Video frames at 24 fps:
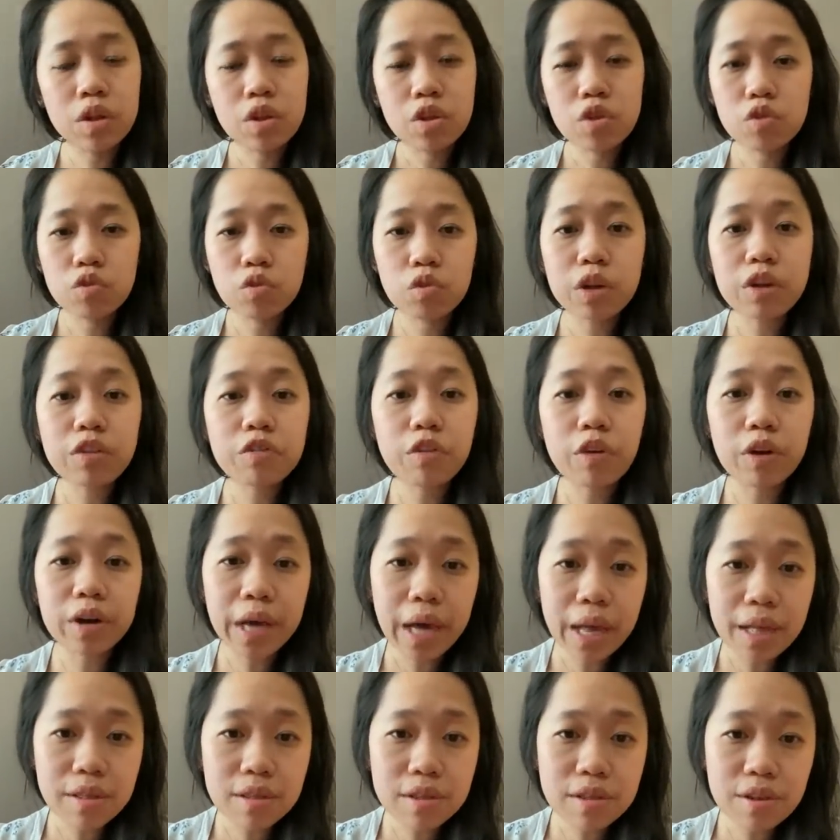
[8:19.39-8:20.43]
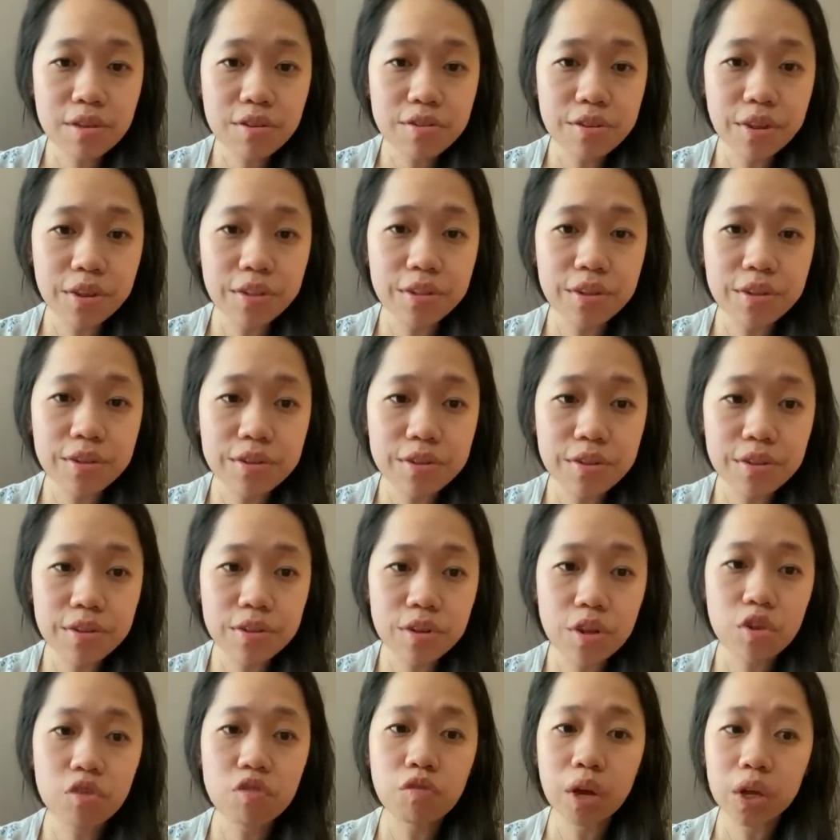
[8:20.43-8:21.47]
Screen for cancers and
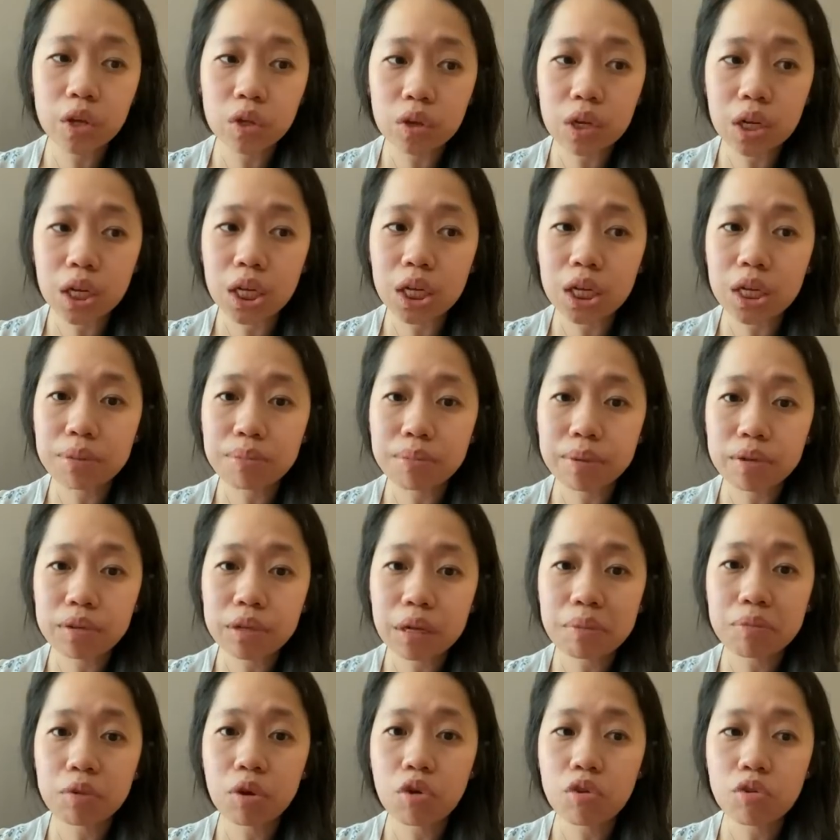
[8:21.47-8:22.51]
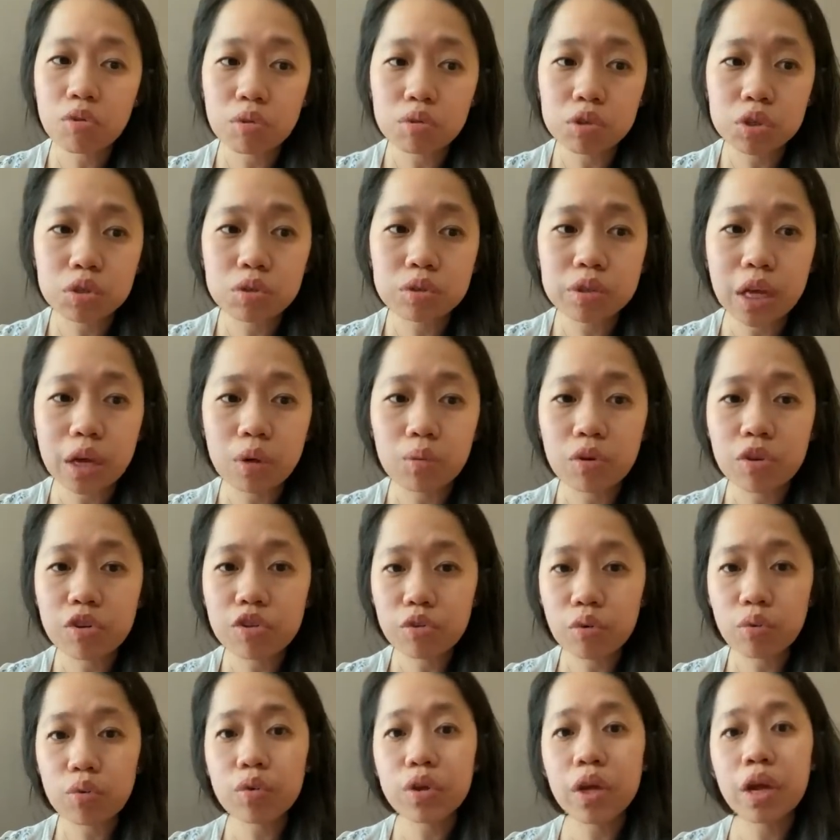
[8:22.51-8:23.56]
diseases regularly. Build up your social network
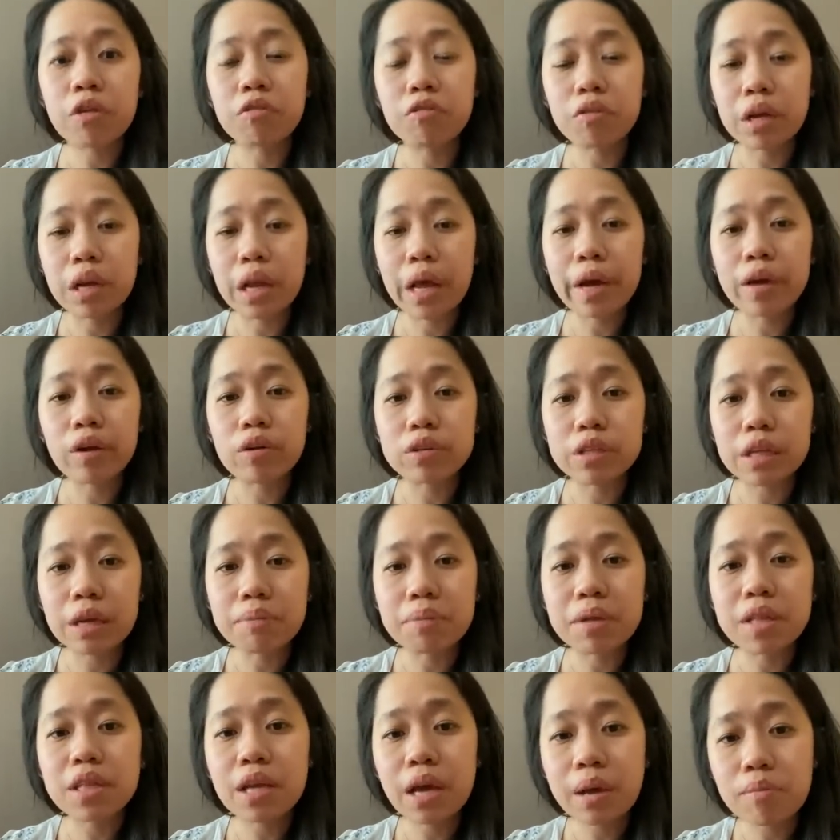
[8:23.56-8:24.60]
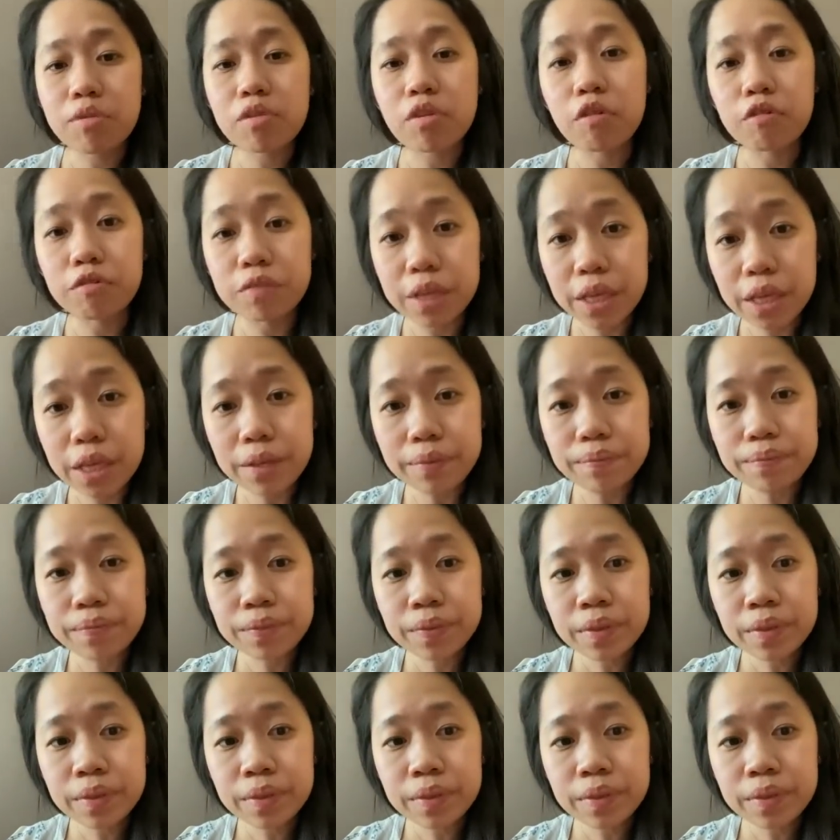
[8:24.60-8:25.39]
so you can rely on them in times of need.